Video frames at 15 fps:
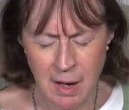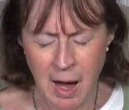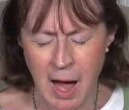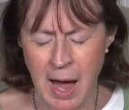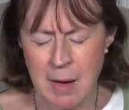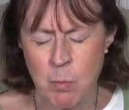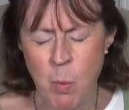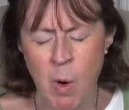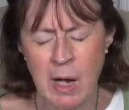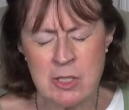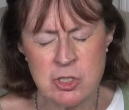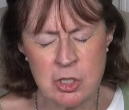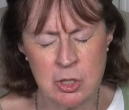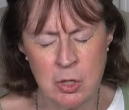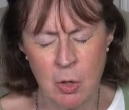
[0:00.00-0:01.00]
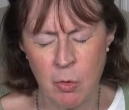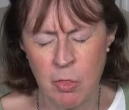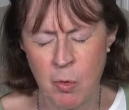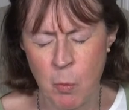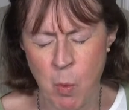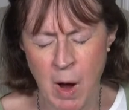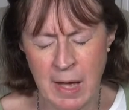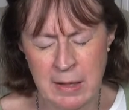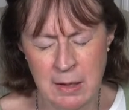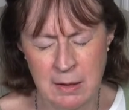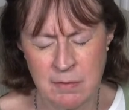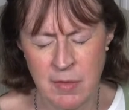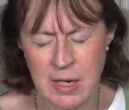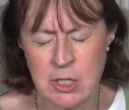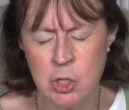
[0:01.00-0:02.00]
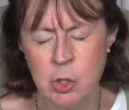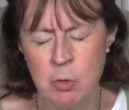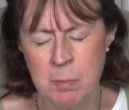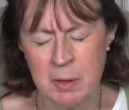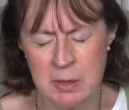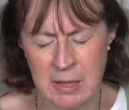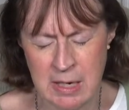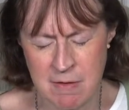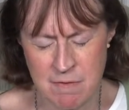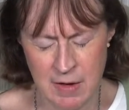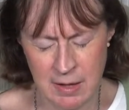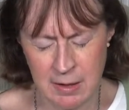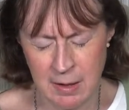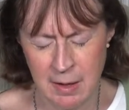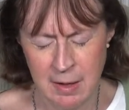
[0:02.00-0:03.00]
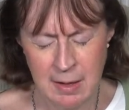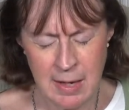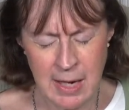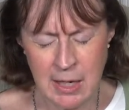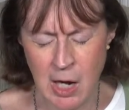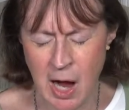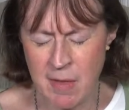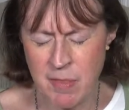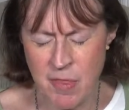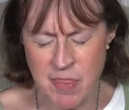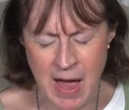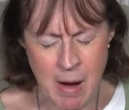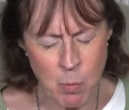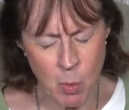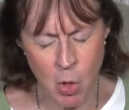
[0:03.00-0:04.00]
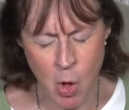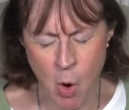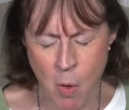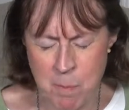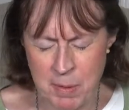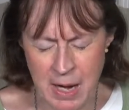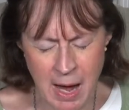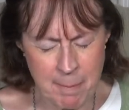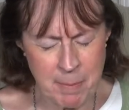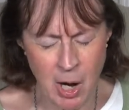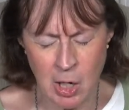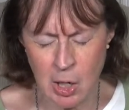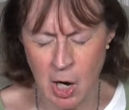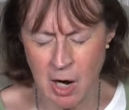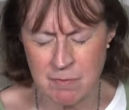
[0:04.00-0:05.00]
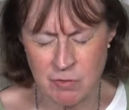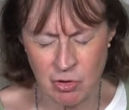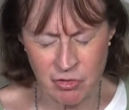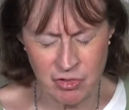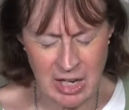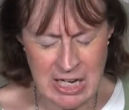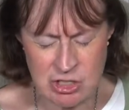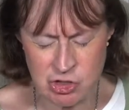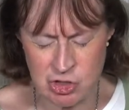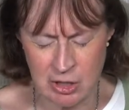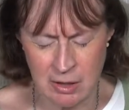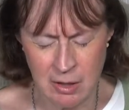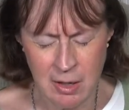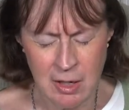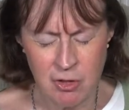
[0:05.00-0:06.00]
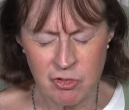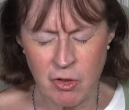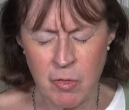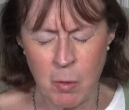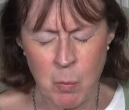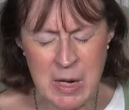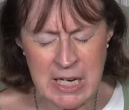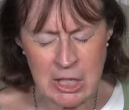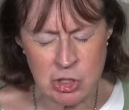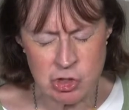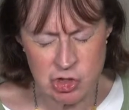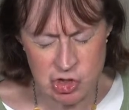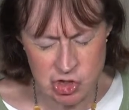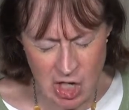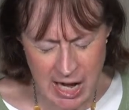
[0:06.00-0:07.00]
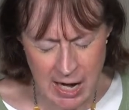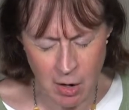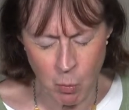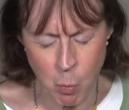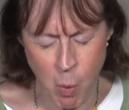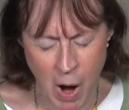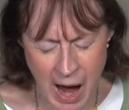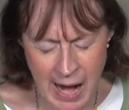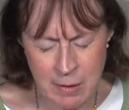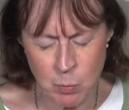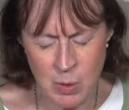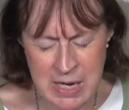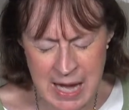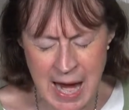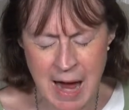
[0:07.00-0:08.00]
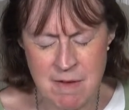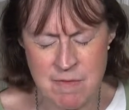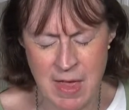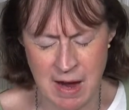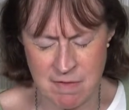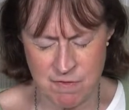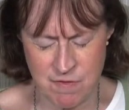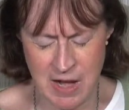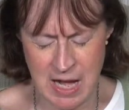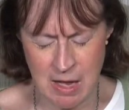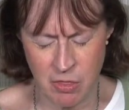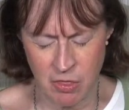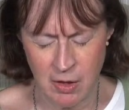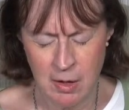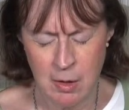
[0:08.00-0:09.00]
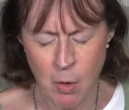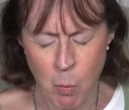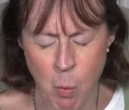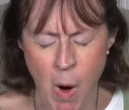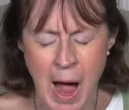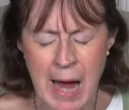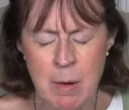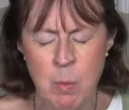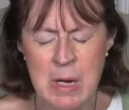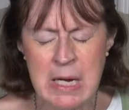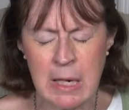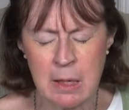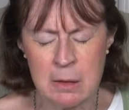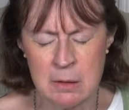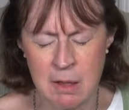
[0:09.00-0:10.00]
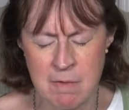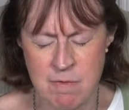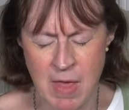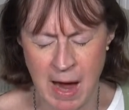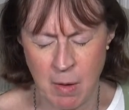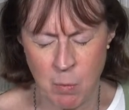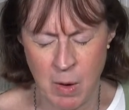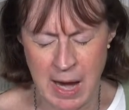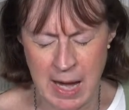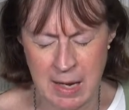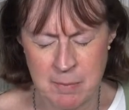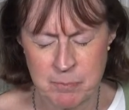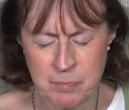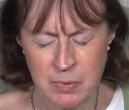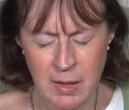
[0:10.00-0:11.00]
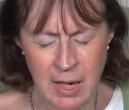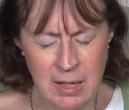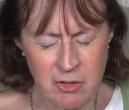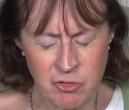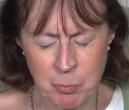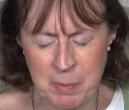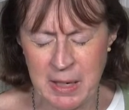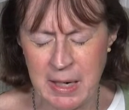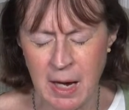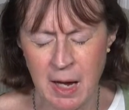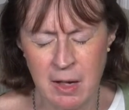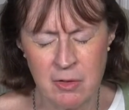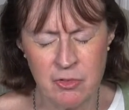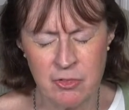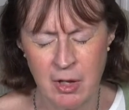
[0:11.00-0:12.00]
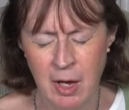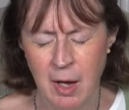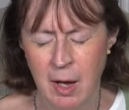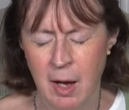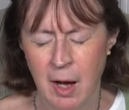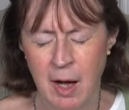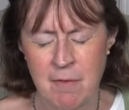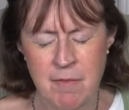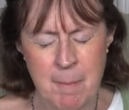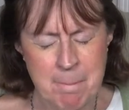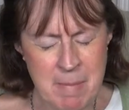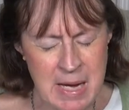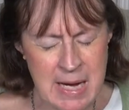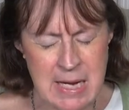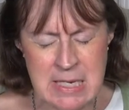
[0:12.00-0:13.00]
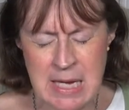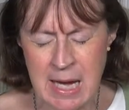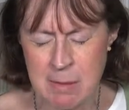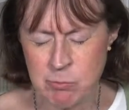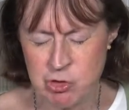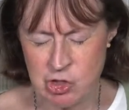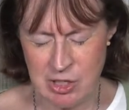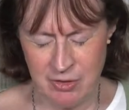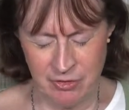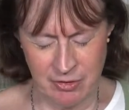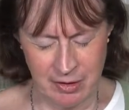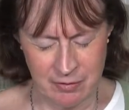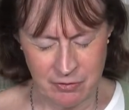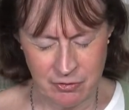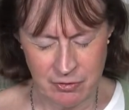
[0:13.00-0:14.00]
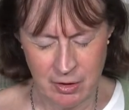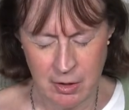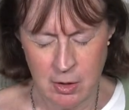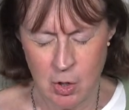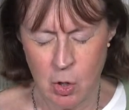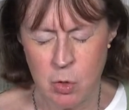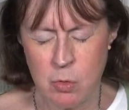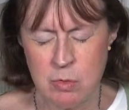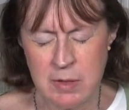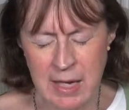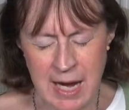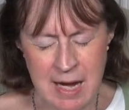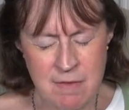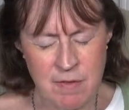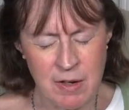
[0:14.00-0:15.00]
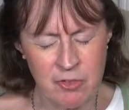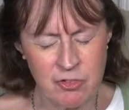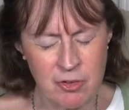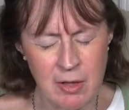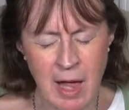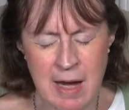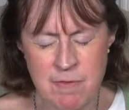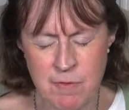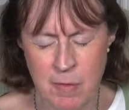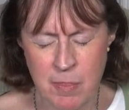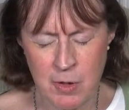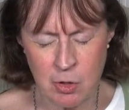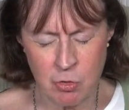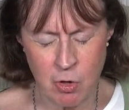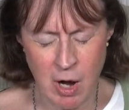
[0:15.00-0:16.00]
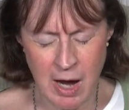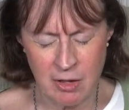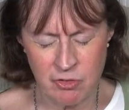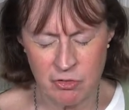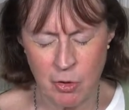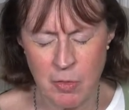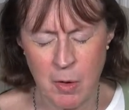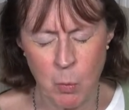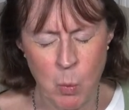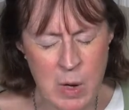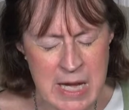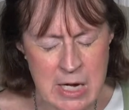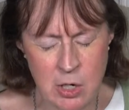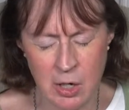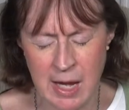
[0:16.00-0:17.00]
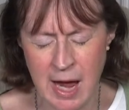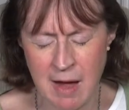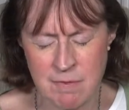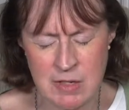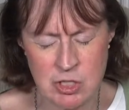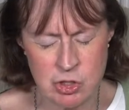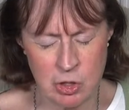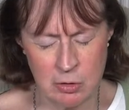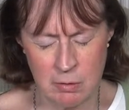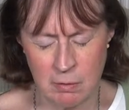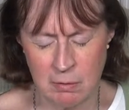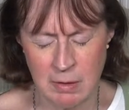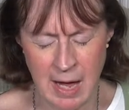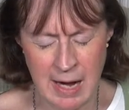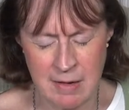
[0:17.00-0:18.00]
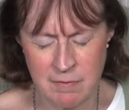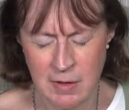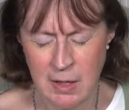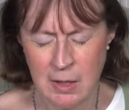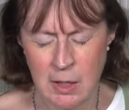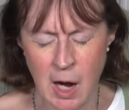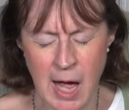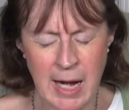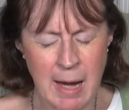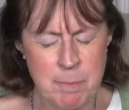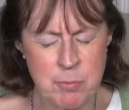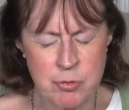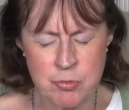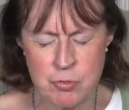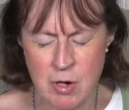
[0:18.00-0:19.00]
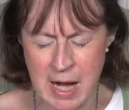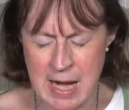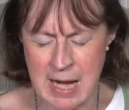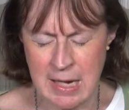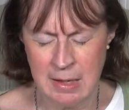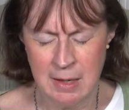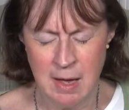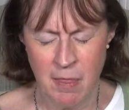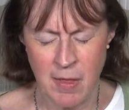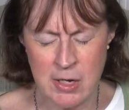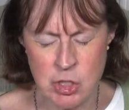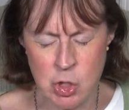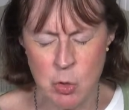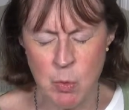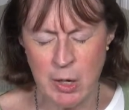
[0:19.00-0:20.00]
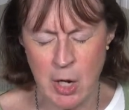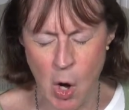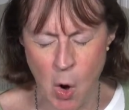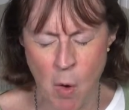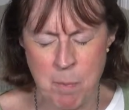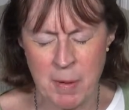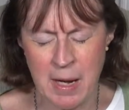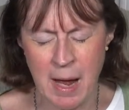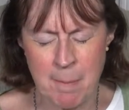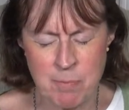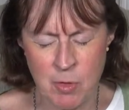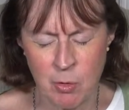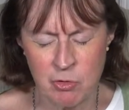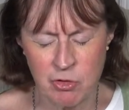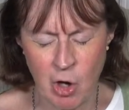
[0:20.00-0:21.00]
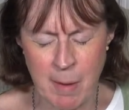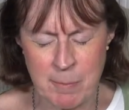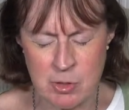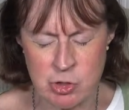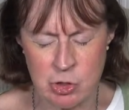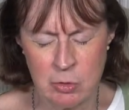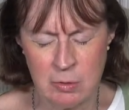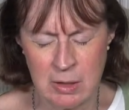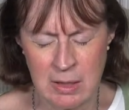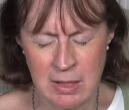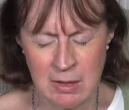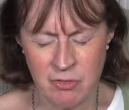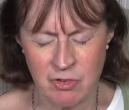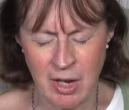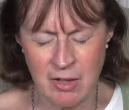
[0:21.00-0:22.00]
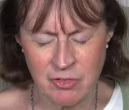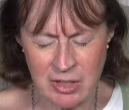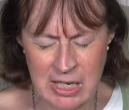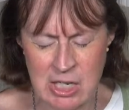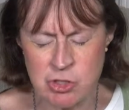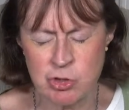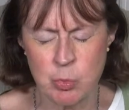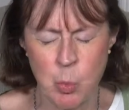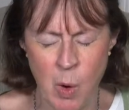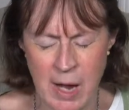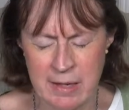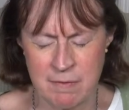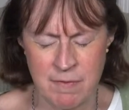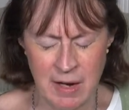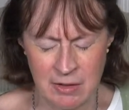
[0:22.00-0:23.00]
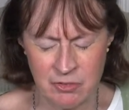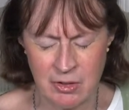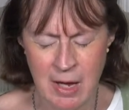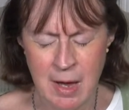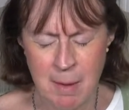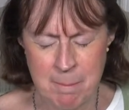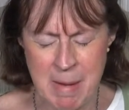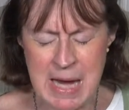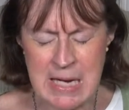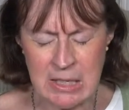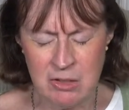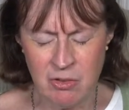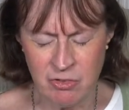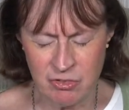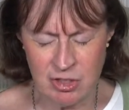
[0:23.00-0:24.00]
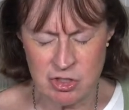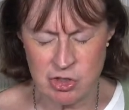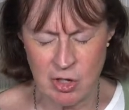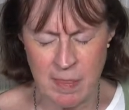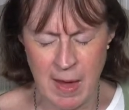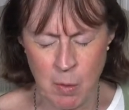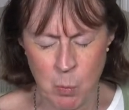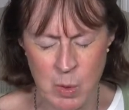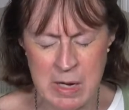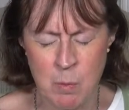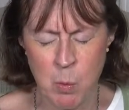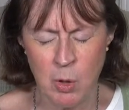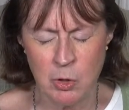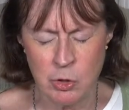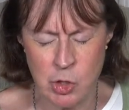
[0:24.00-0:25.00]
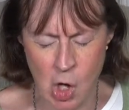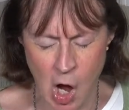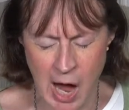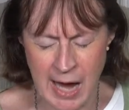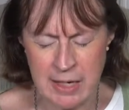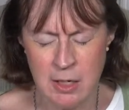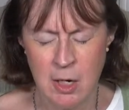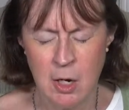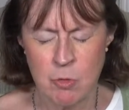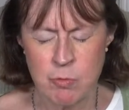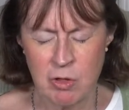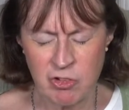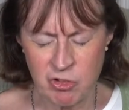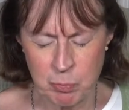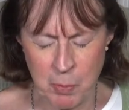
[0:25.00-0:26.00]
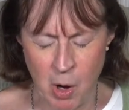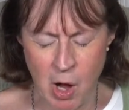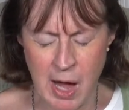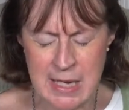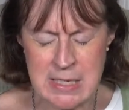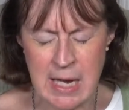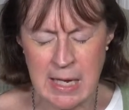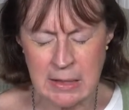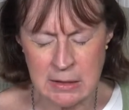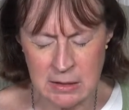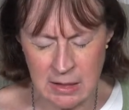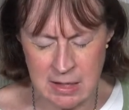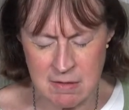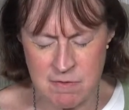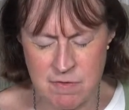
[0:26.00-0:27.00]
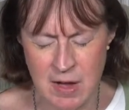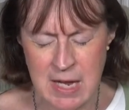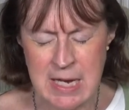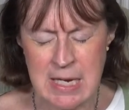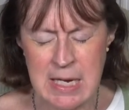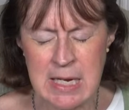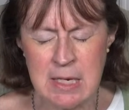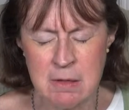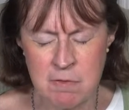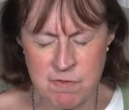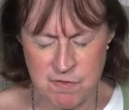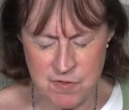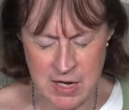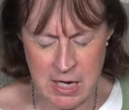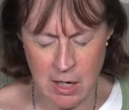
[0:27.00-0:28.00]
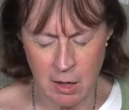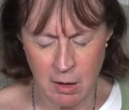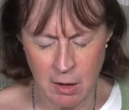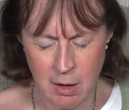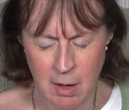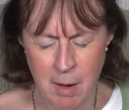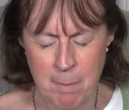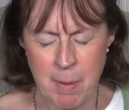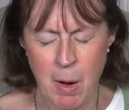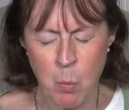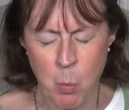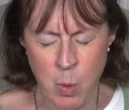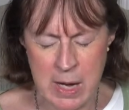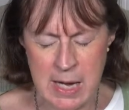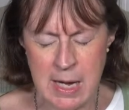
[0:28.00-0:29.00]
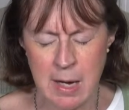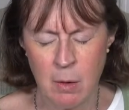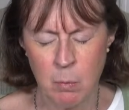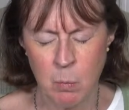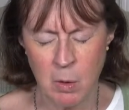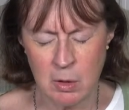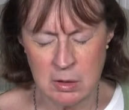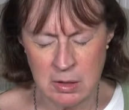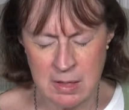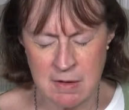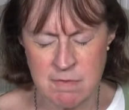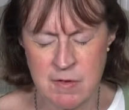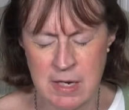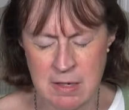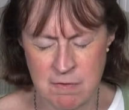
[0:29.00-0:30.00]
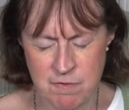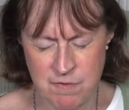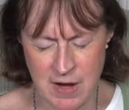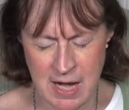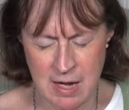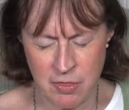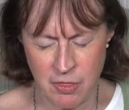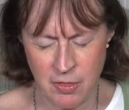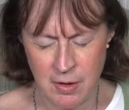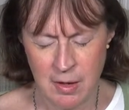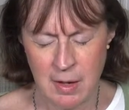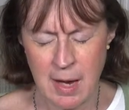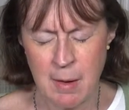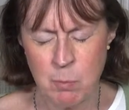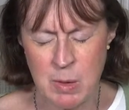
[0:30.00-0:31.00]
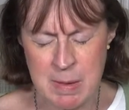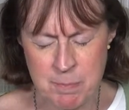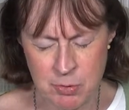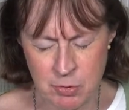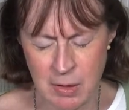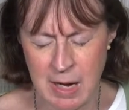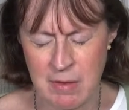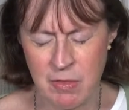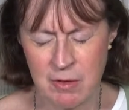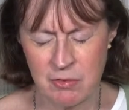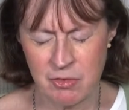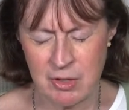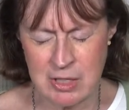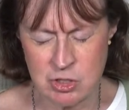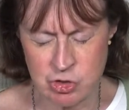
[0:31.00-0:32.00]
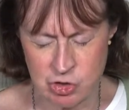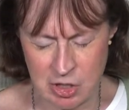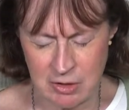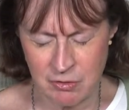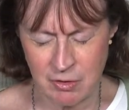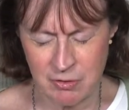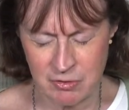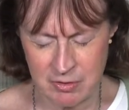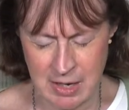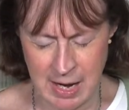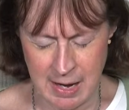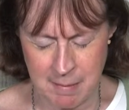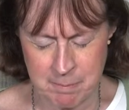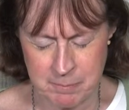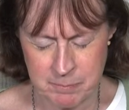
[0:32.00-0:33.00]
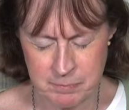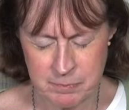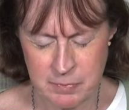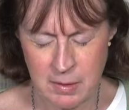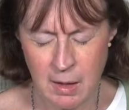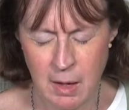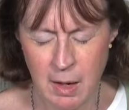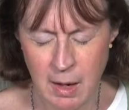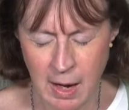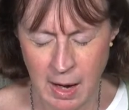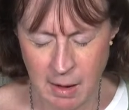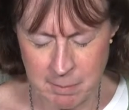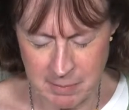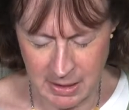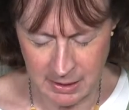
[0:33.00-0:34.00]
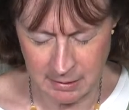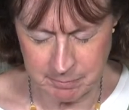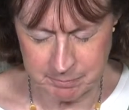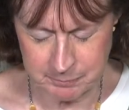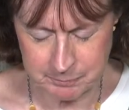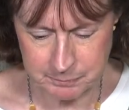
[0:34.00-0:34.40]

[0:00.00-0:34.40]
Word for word: I want to know the one that you believe in. And God, that that will open up our conversation so that we can share why we have that faith, why we can live that way. And it's because of a man named Jesus who gave his life on the cross so that we could have eternal life. God, I pray that you would open up those opportunities as each one of us make a decision that we will not respond and live in fear, but we will live in faith. And we pray this in Jesus' name. Amen.